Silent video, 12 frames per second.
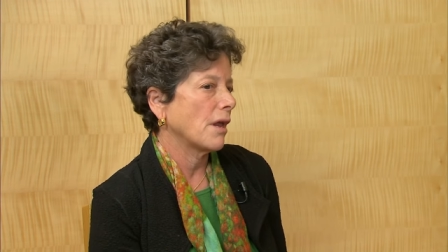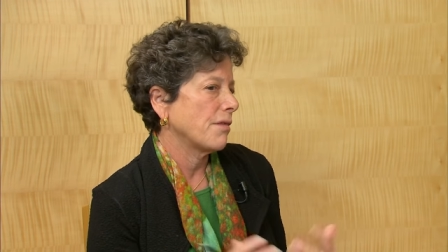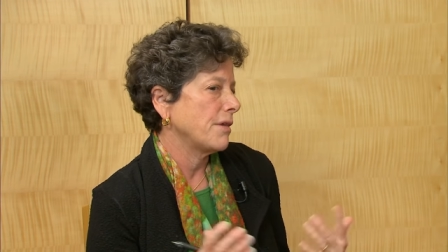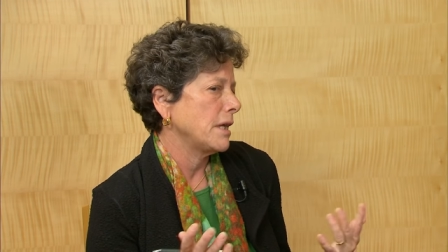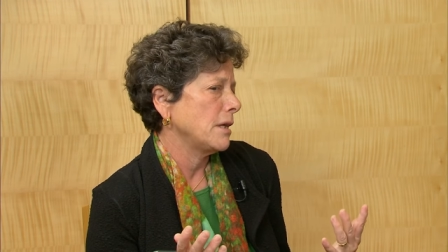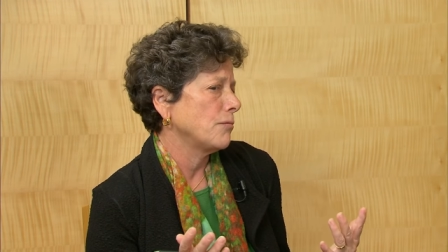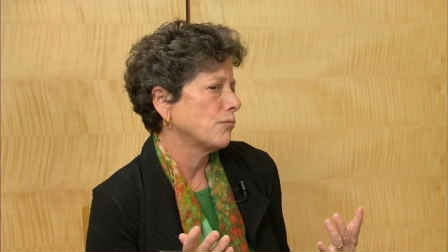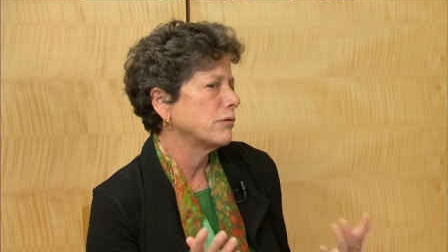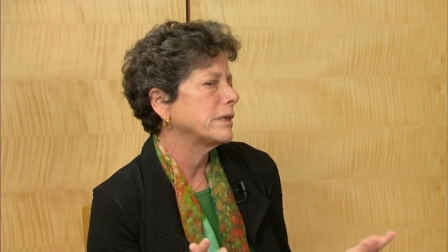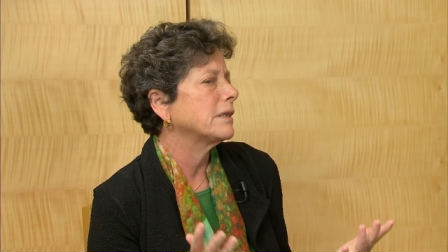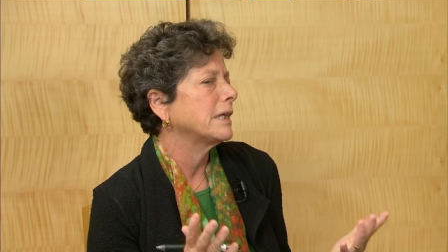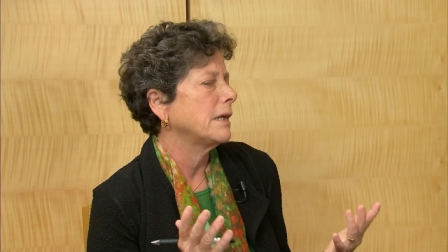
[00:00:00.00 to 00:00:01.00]
the,
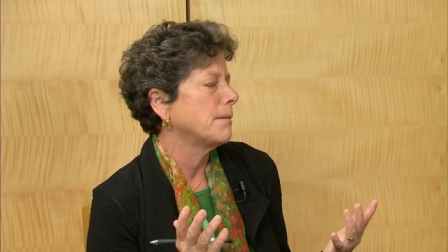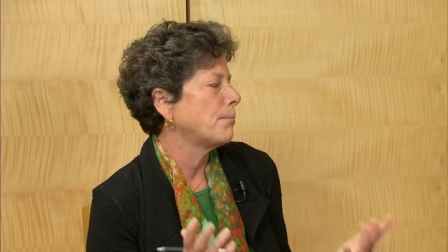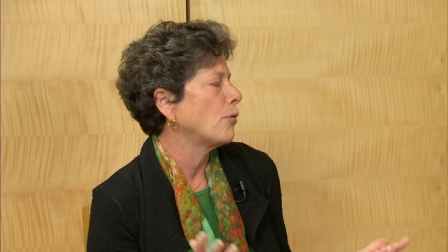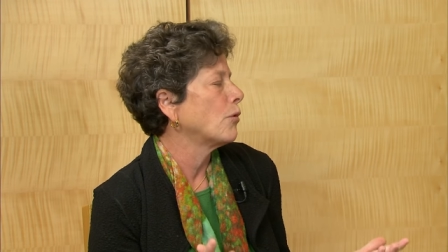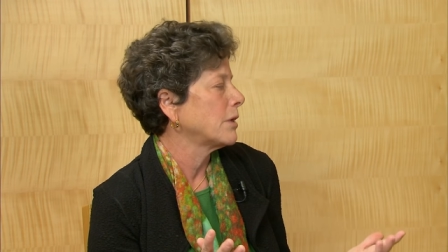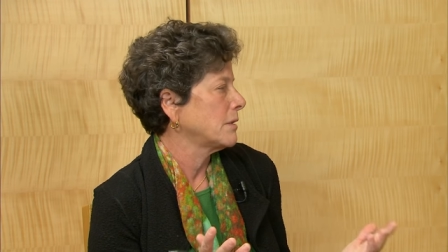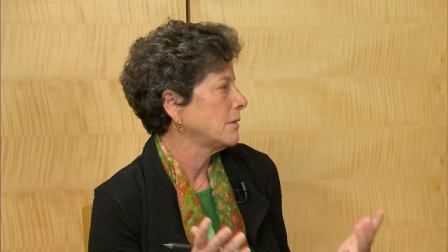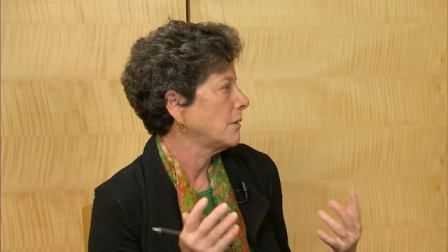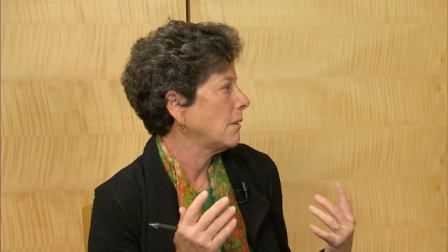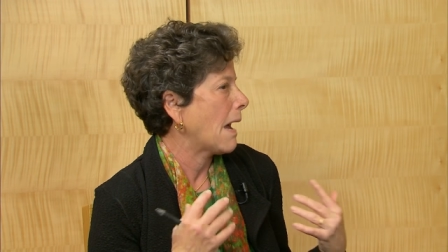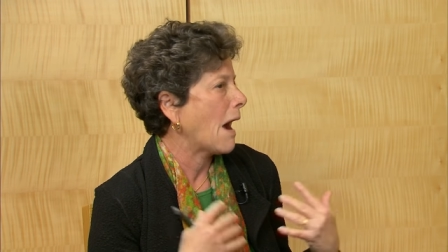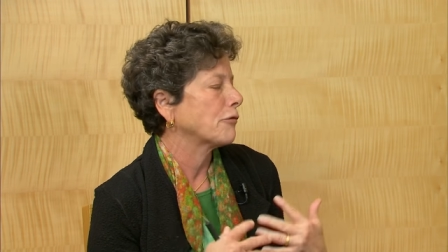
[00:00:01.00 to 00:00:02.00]
really important
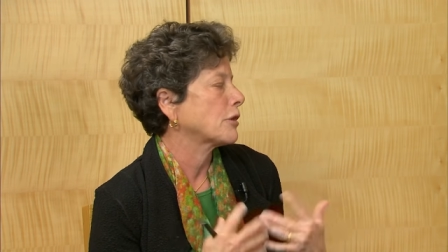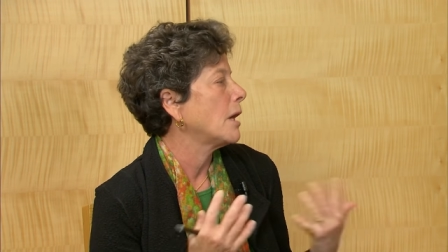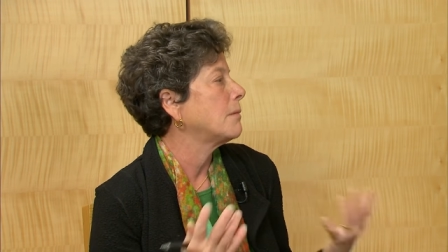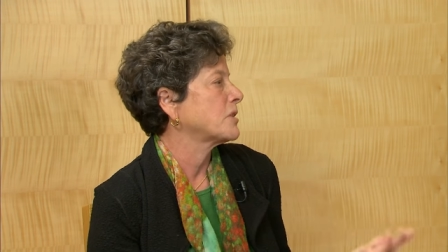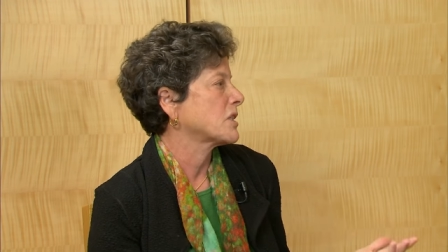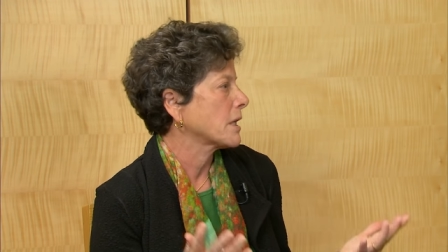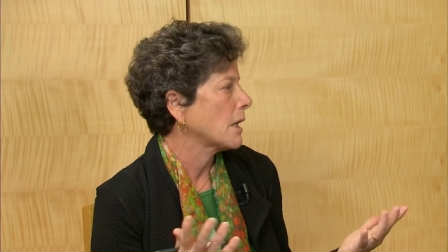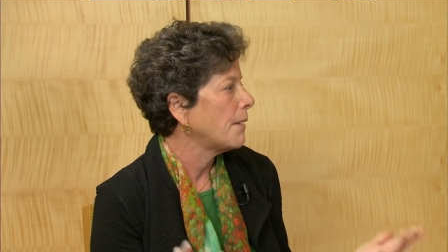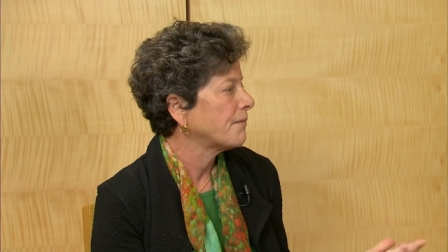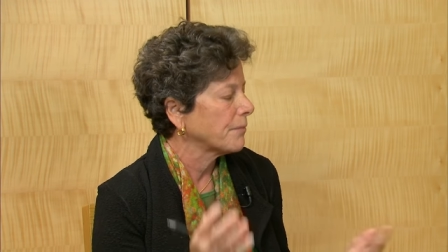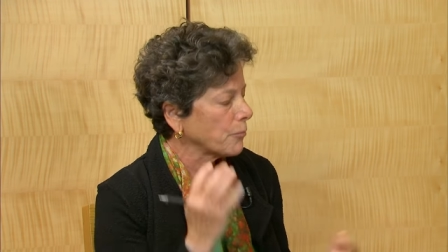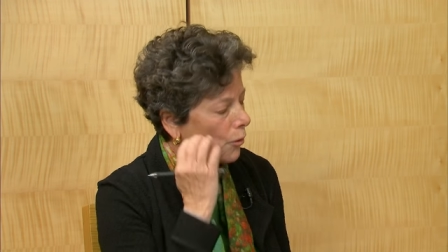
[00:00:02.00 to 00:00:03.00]
outcomes that
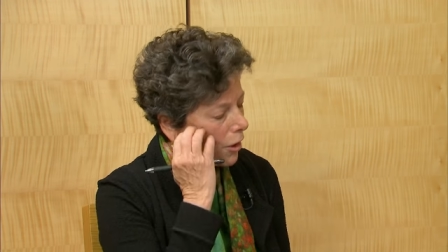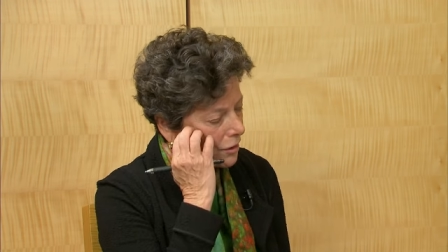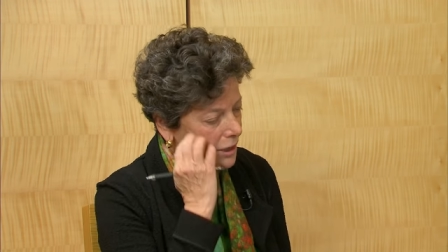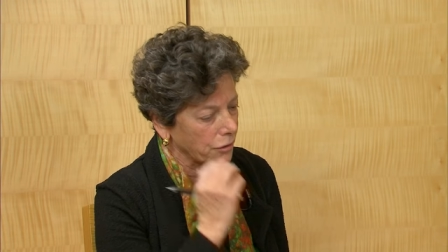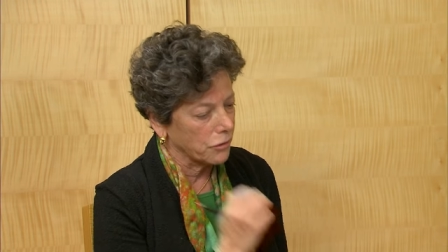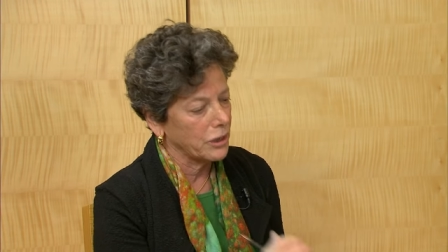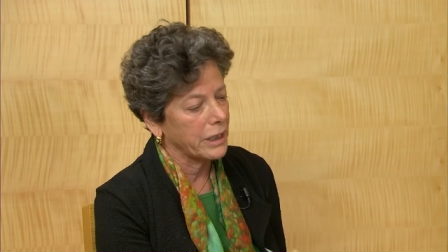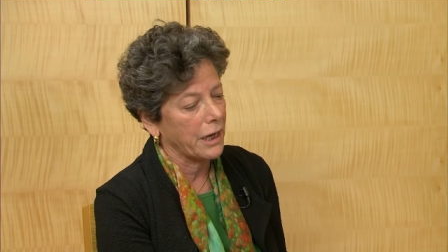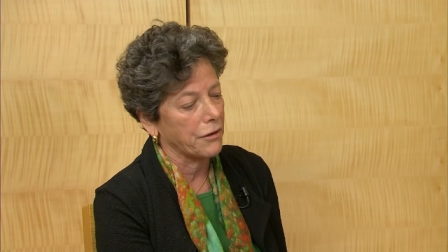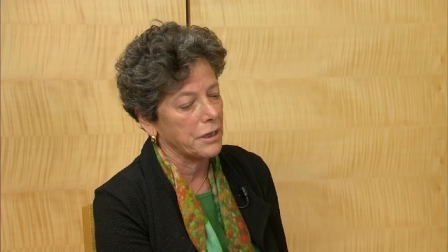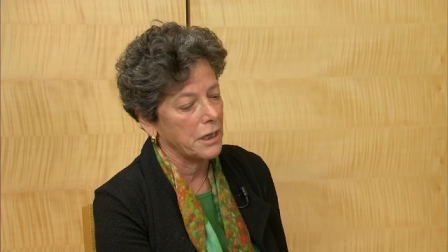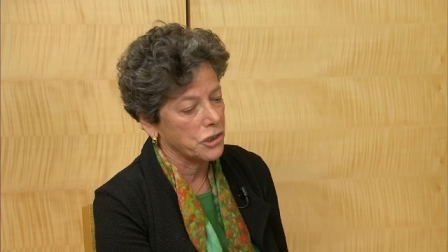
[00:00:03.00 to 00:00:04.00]
come from quality early
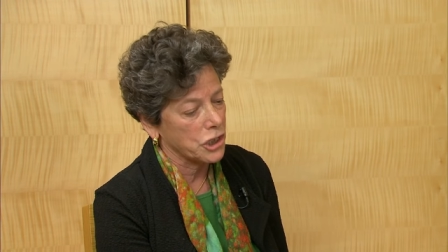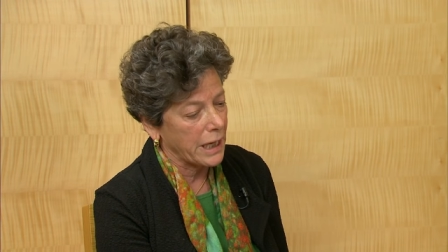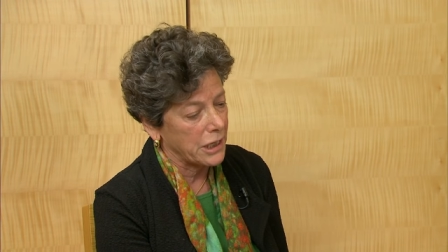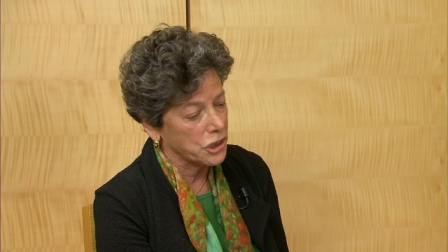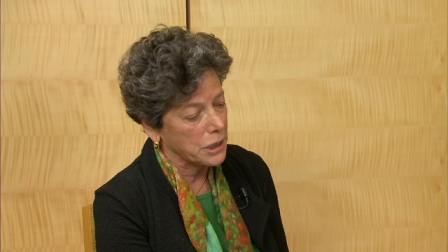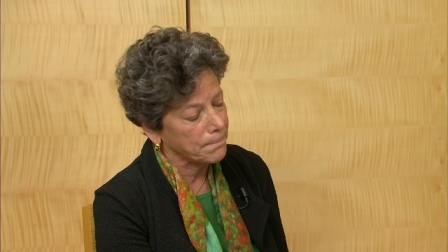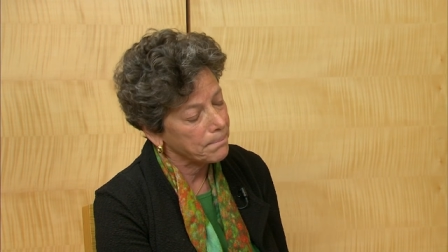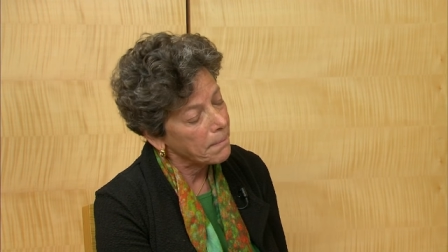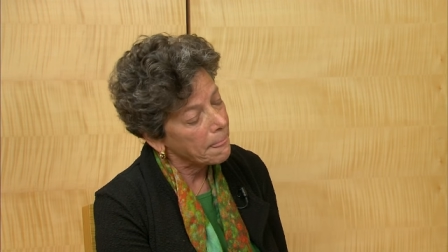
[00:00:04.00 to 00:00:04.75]
care and education.